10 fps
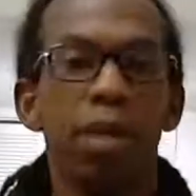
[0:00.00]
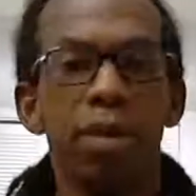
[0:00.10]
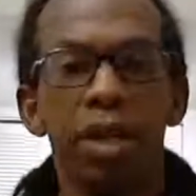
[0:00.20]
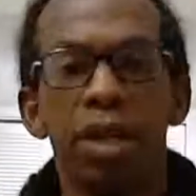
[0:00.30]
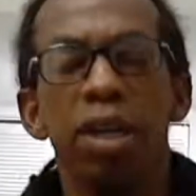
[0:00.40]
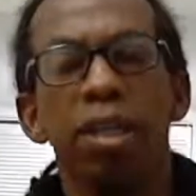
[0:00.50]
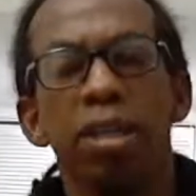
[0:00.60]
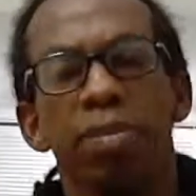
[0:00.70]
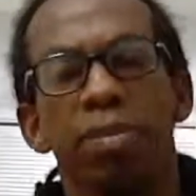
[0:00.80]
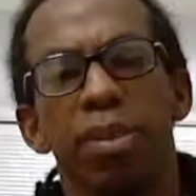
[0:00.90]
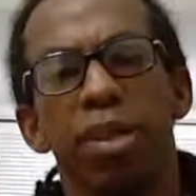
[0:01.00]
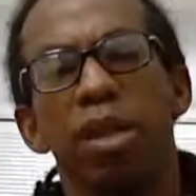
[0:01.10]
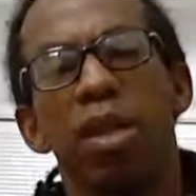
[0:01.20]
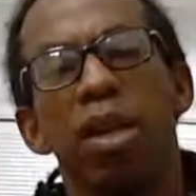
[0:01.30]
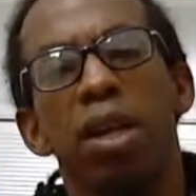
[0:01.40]
because
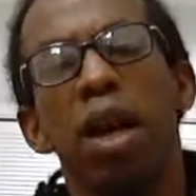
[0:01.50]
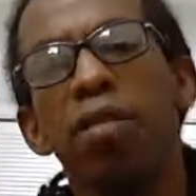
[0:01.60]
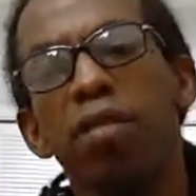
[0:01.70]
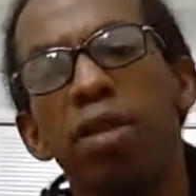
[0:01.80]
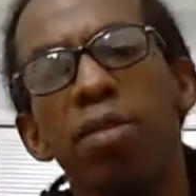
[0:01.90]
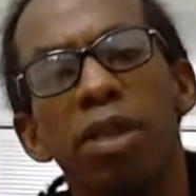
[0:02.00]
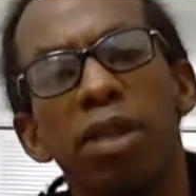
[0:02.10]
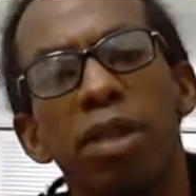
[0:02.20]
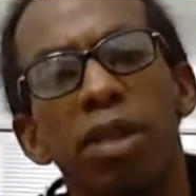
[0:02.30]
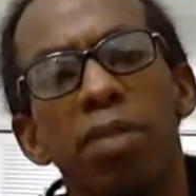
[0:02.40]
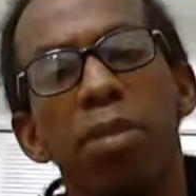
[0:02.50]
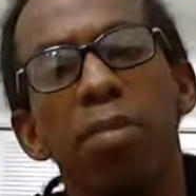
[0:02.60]
I'm very sensitive